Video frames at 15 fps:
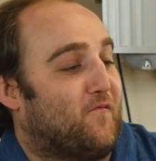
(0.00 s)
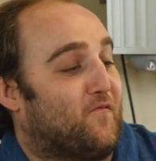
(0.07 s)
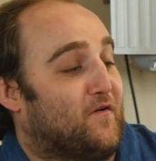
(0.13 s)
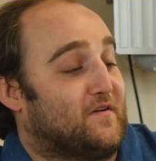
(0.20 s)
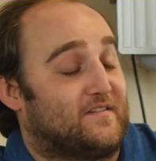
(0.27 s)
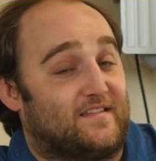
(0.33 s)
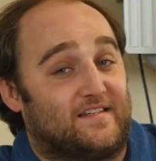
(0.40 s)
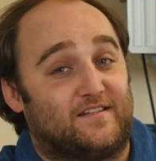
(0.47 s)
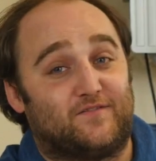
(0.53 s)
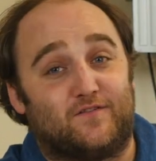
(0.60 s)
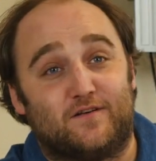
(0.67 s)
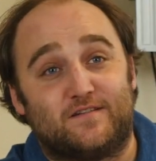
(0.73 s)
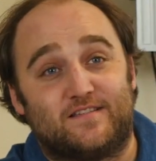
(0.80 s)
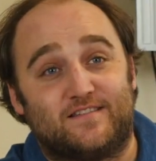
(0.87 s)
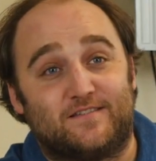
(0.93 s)
First things
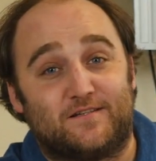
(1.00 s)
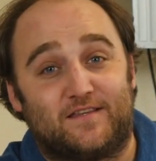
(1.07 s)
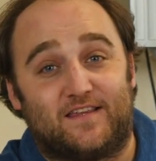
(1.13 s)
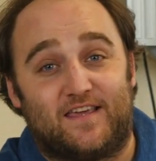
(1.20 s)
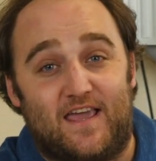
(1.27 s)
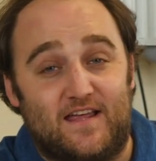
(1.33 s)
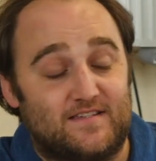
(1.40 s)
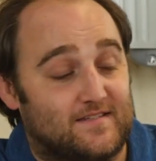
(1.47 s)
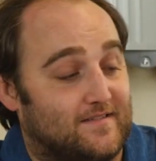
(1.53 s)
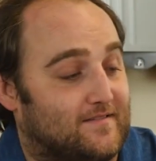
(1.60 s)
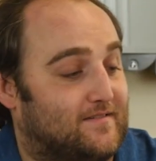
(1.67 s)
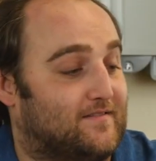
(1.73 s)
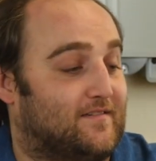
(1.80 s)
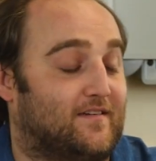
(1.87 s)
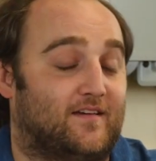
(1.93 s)
first, let's look at the
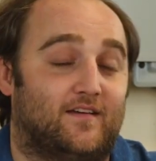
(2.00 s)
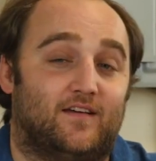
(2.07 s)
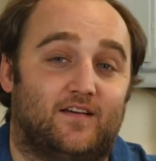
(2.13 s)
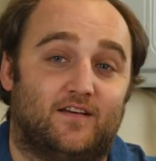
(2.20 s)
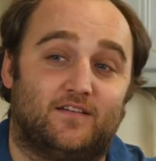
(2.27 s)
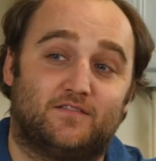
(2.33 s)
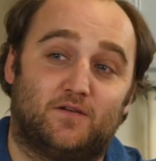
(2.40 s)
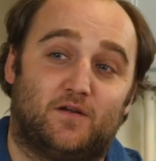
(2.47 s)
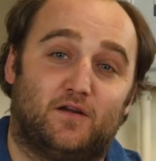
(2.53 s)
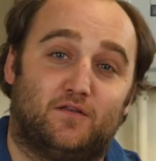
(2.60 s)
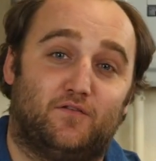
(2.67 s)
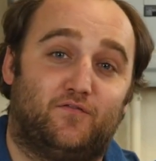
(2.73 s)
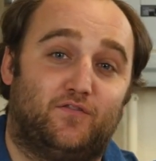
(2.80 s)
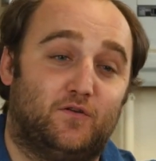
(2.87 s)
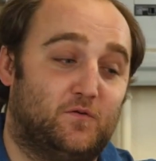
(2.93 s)
cases. So here
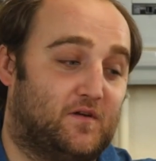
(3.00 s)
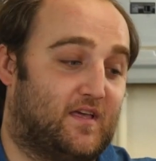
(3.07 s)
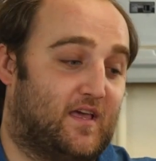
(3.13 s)
the Fluke